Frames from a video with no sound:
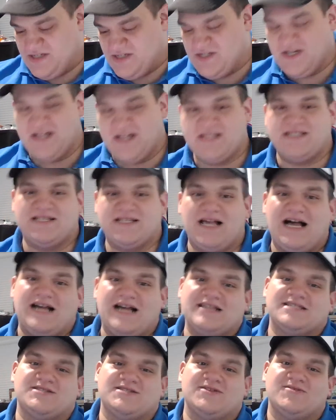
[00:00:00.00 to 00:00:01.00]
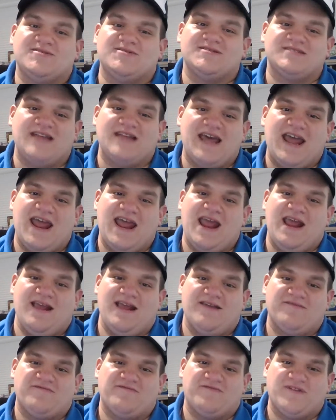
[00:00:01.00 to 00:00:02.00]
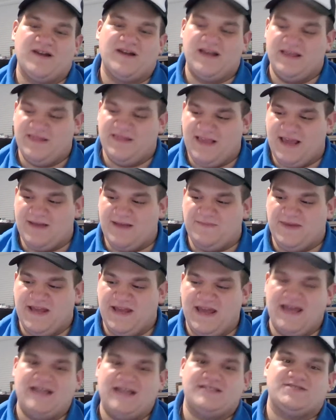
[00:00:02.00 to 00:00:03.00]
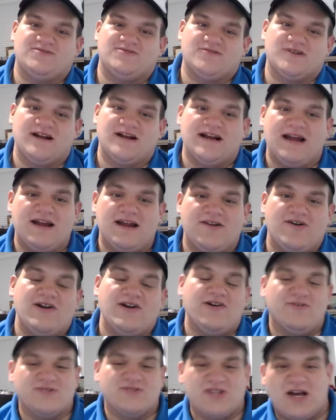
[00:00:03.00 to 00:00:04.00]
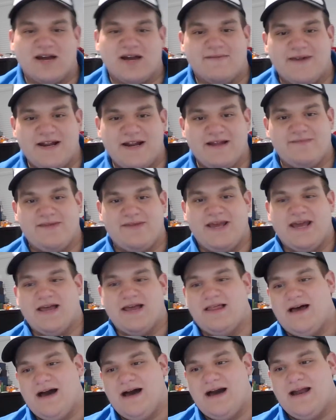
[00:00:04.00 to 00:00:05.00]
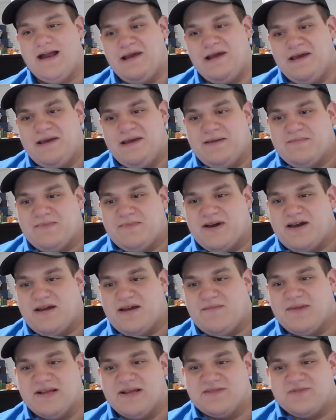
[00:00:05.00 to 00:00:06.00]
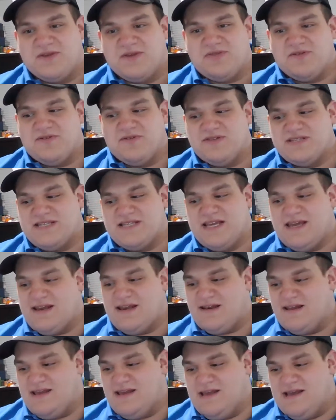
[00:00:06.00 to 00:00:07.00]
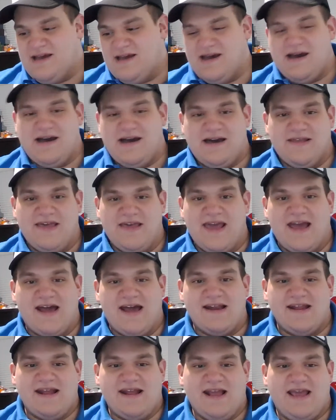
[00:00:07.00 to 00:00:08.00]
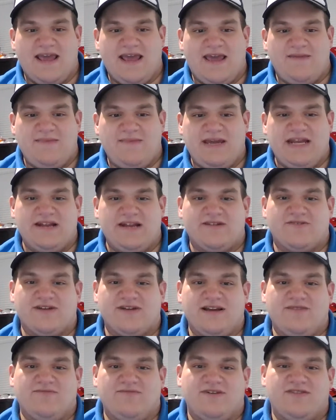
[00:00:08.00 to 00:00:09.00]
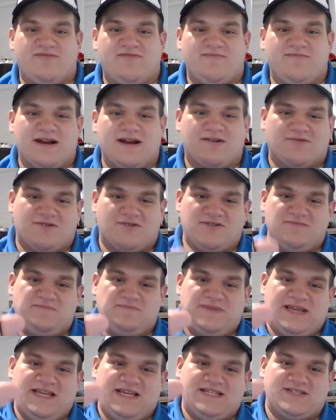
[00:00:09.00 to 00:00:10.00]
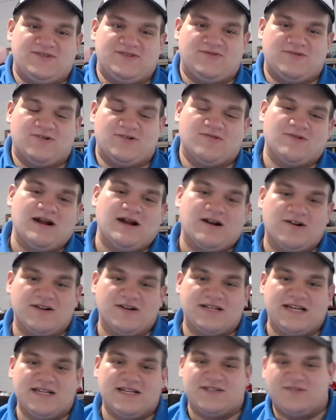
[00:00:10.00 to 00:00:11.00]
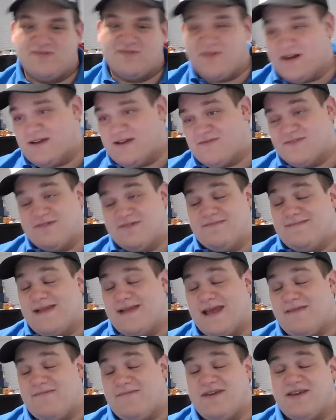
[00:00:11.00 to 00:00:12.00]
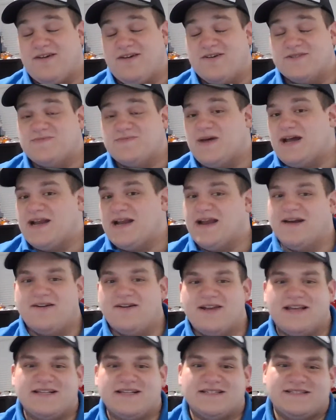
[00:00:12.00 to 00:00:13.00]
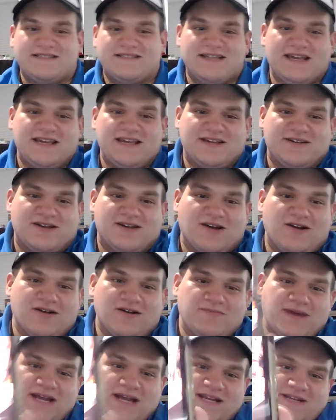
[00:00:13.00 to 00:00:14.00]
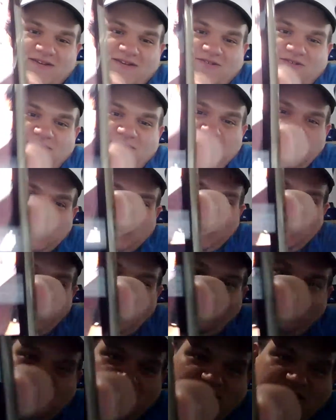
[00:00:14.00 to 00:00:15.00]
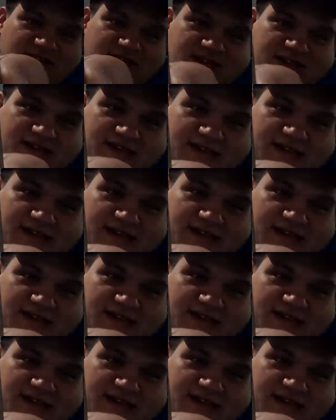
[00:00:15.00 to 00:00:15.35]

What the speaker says: just last Thursday in the NBA store, and I know I don't talk about NBA a lot, but I might as well throw this in. They had a meet and greet with Meta World Peace or Ron Artest or whatever name he goes by nowadays. He's like gone by a whole bunch of names.